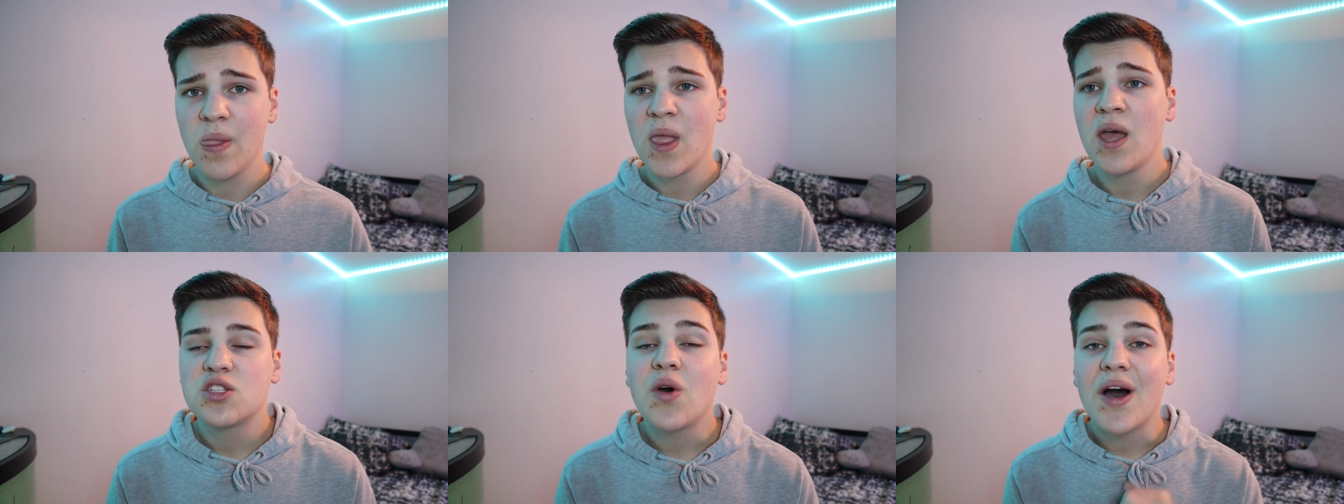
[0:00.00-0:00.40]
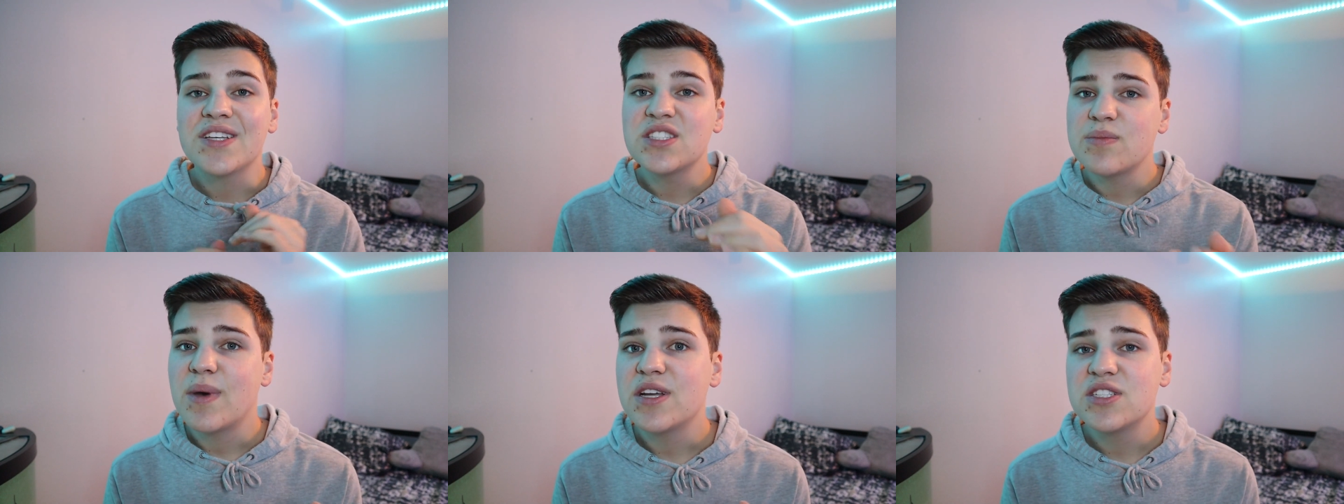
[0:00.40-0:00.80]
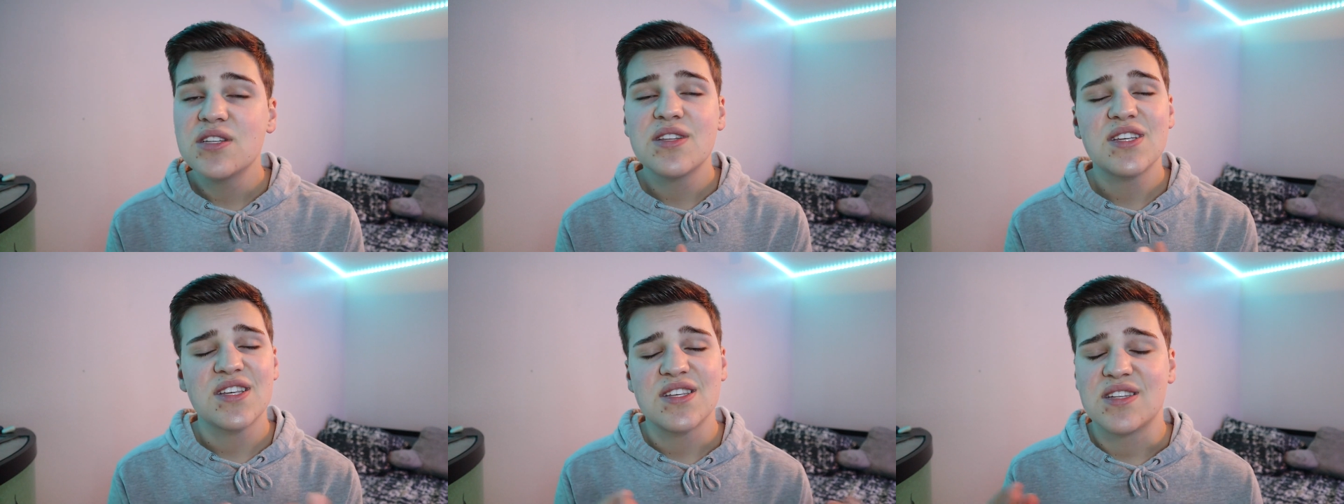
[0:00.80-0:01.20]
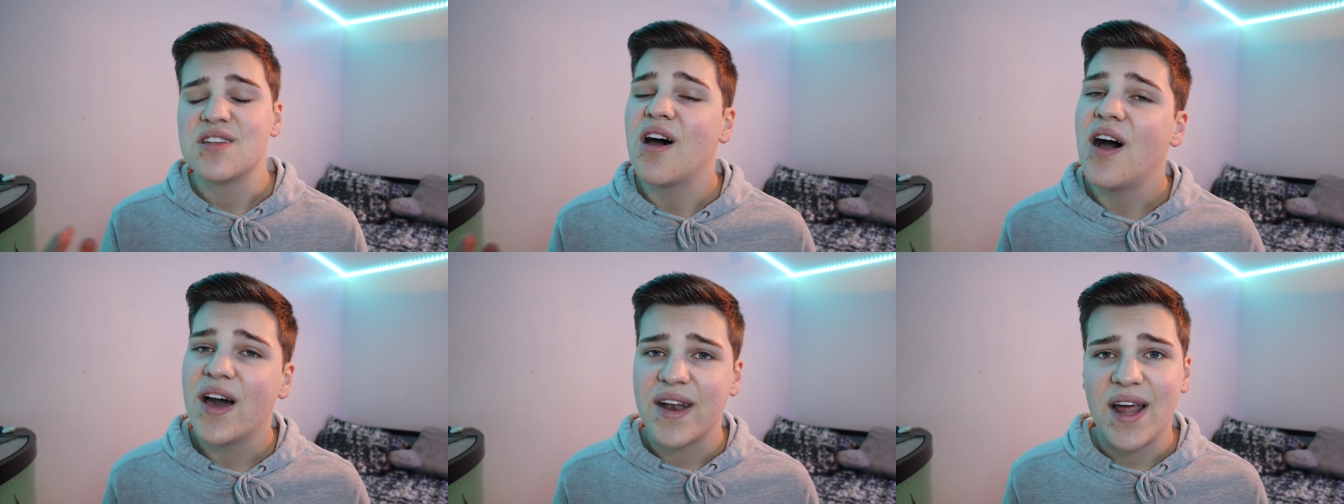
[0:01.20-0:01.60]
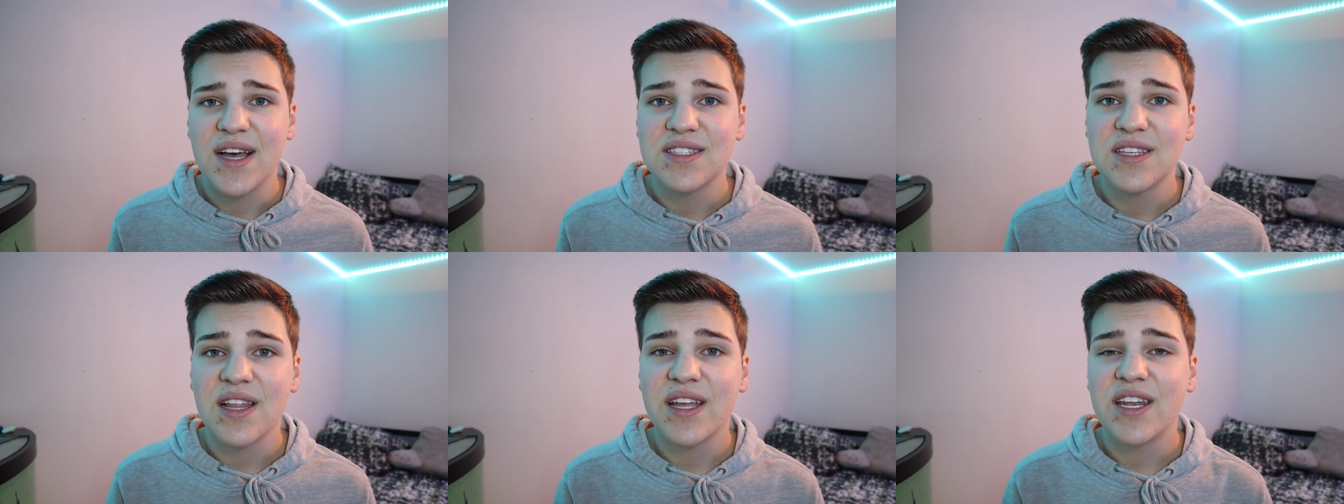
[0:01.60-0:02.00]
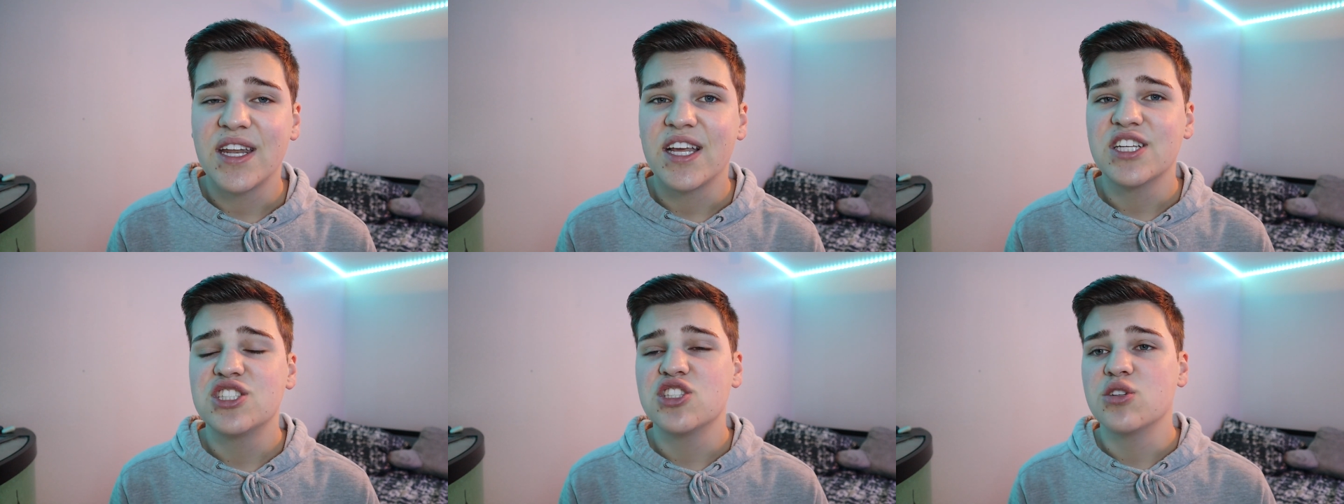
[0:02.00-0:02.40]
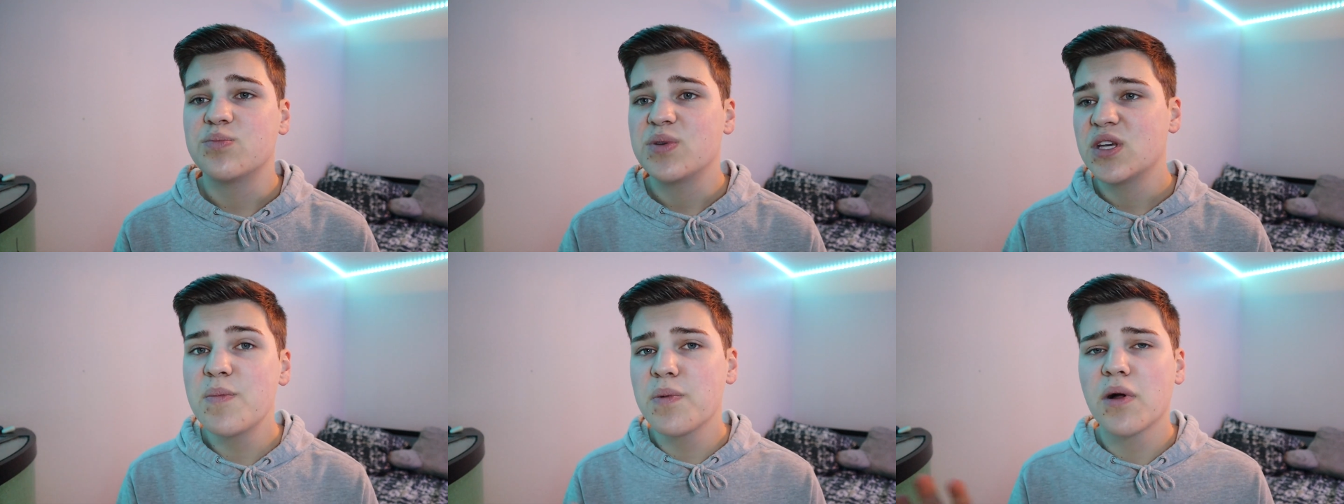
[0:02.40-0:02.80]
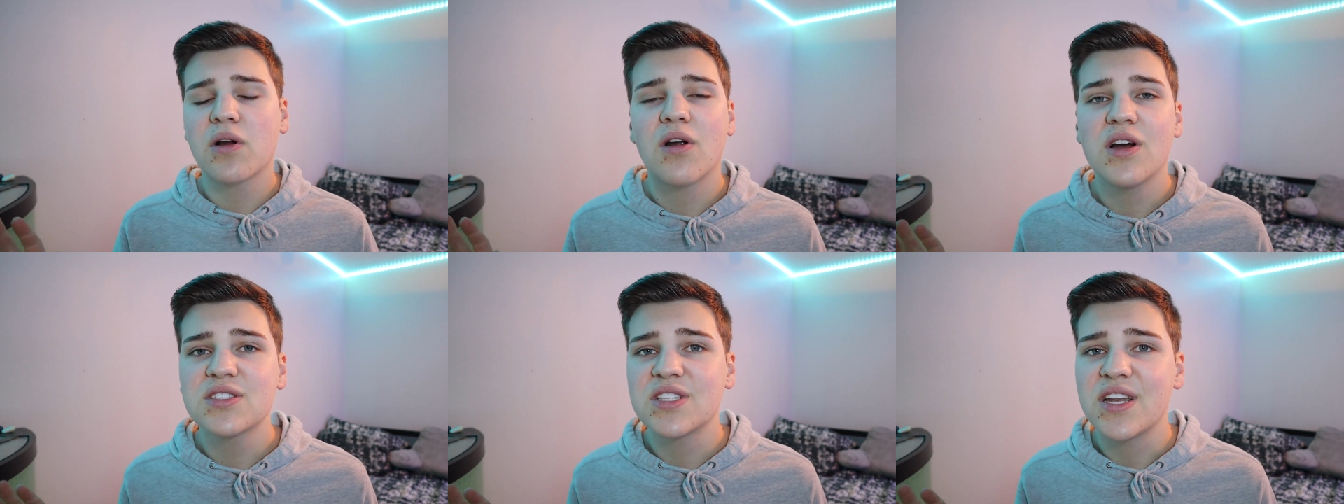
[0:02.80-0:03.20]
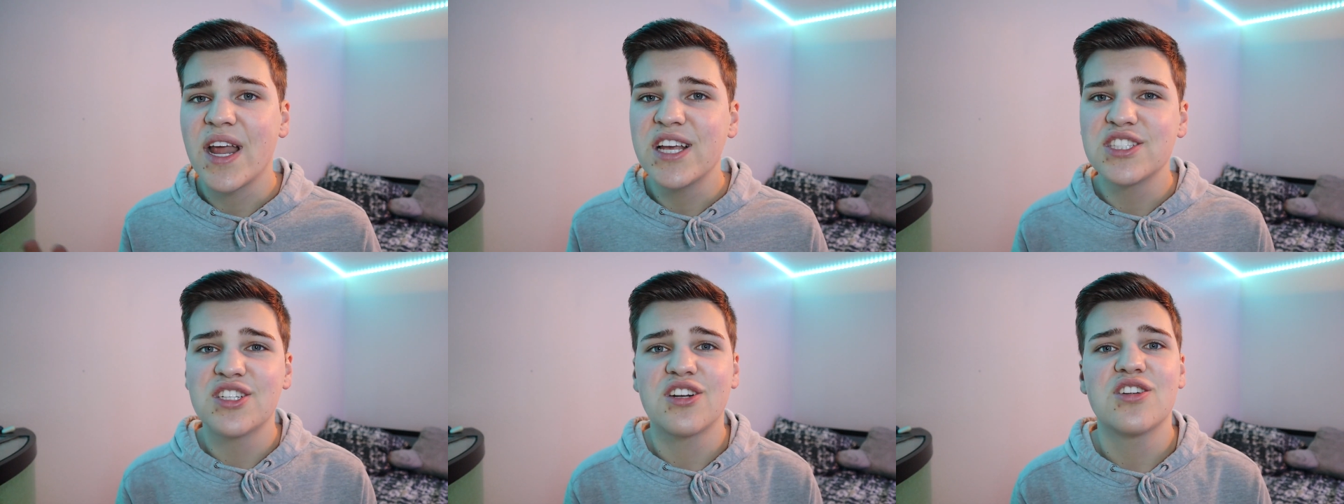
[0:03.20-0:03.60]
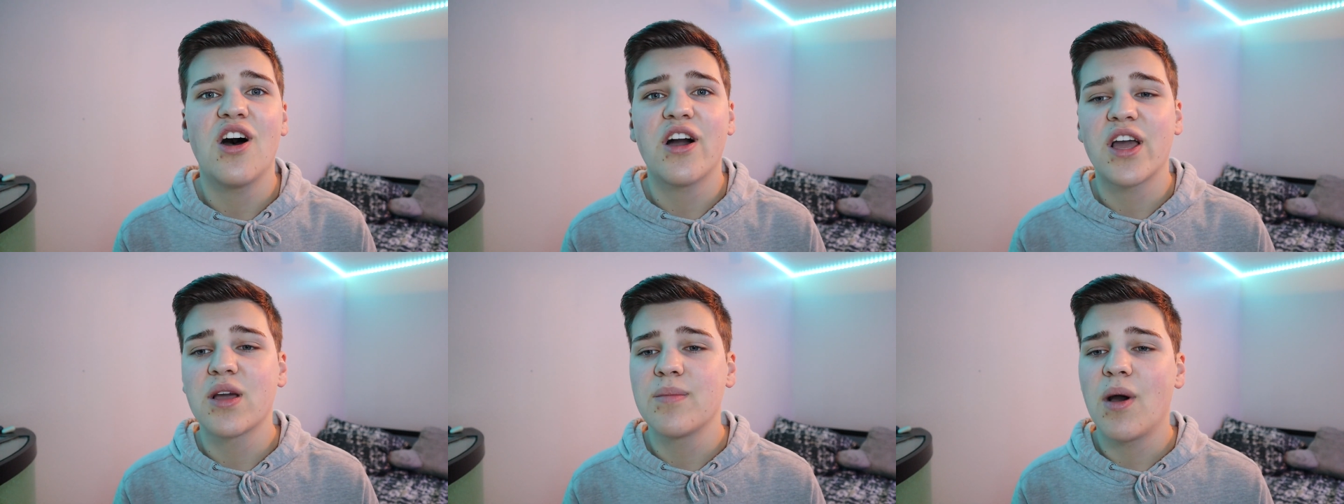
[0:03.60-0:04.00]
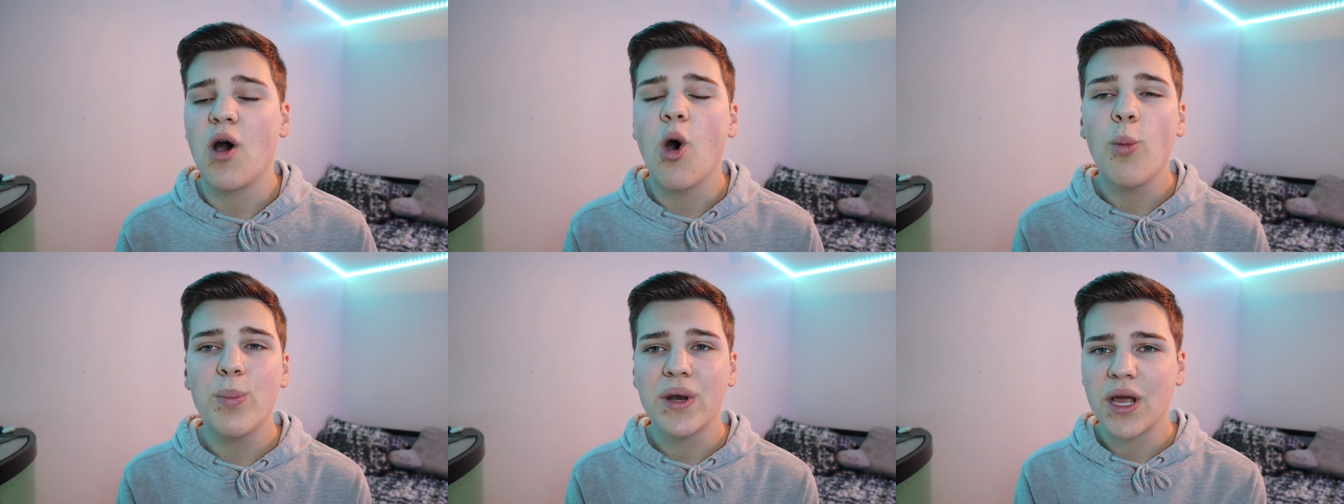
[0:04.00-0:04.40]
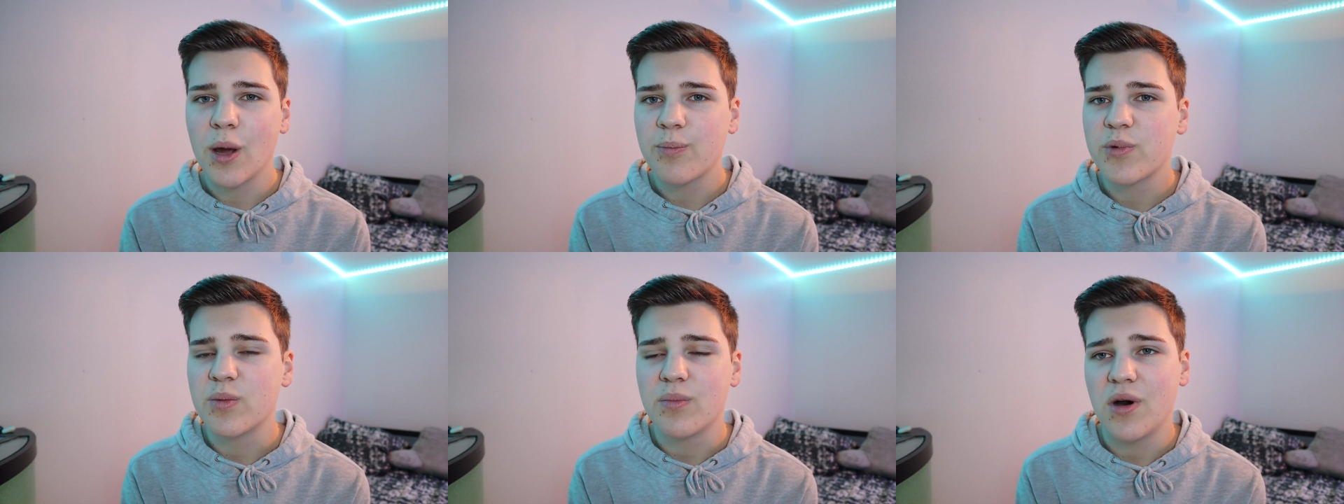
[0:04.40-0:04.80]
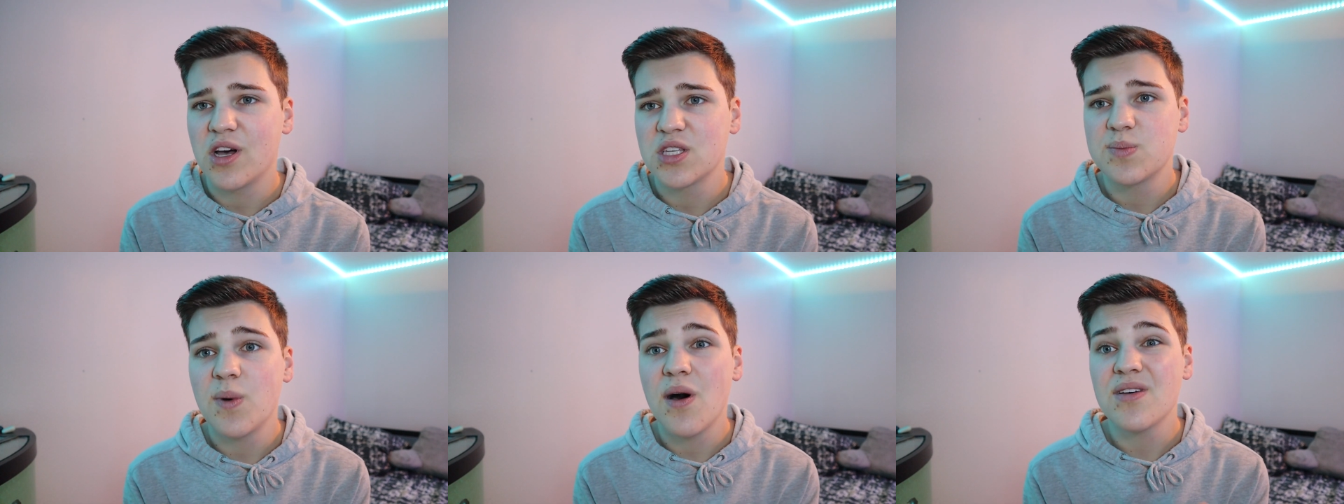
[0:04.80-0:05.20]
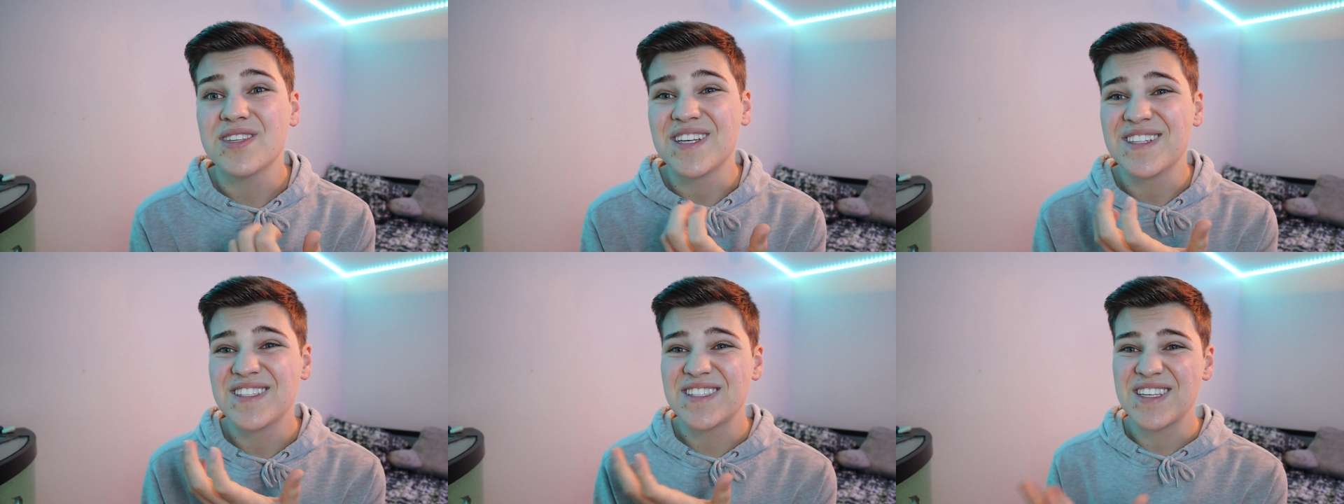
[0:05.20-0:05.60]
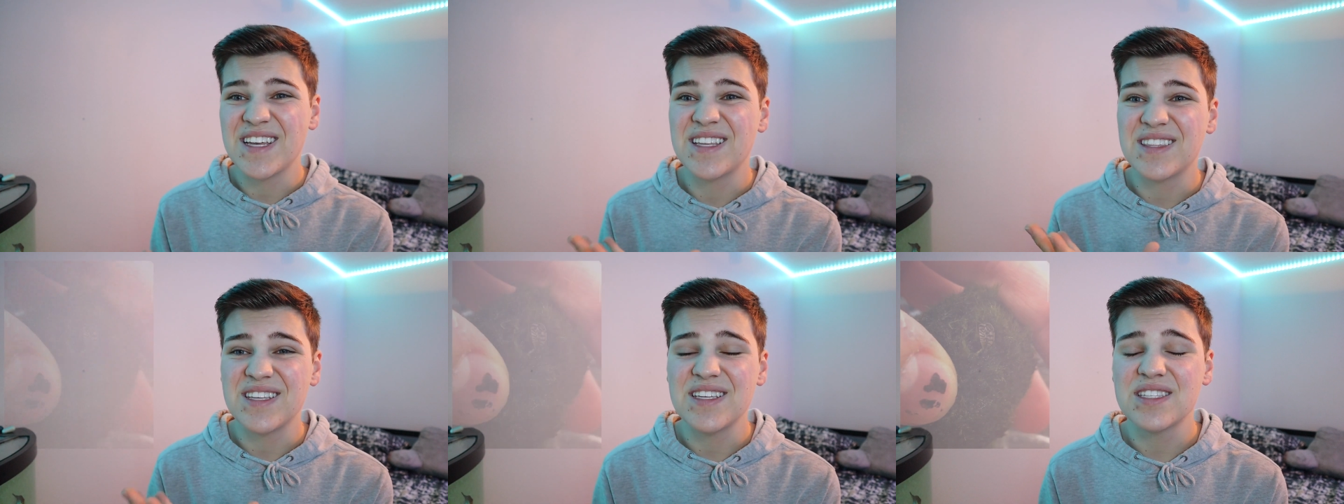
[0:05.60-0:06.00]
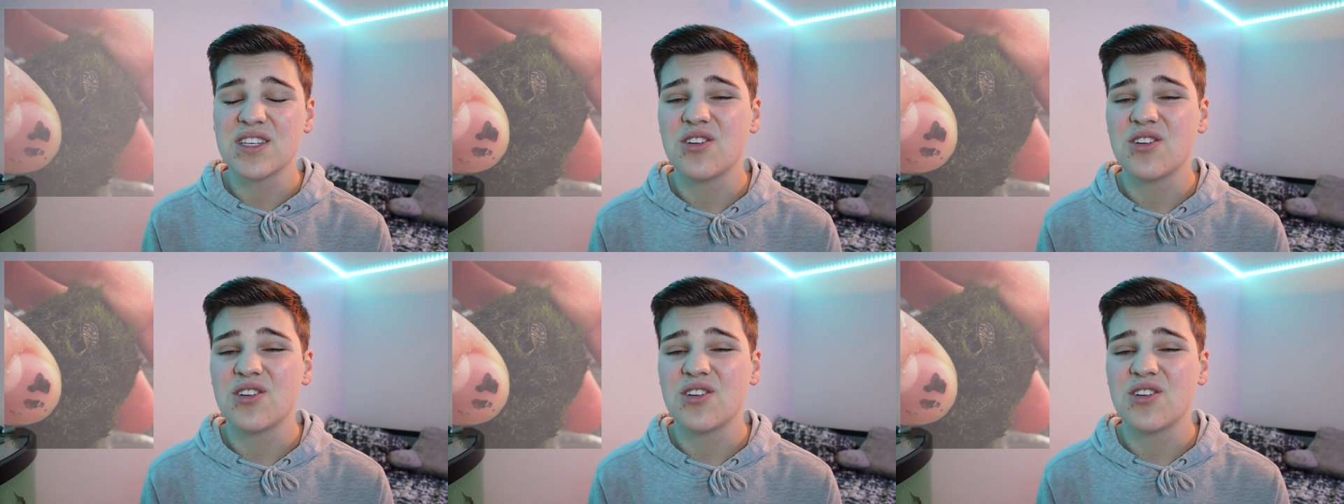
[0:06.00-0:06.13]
So as I mentioned, this is not an isolated issue. People across the nation are talking about opening up their moss balls and seeing these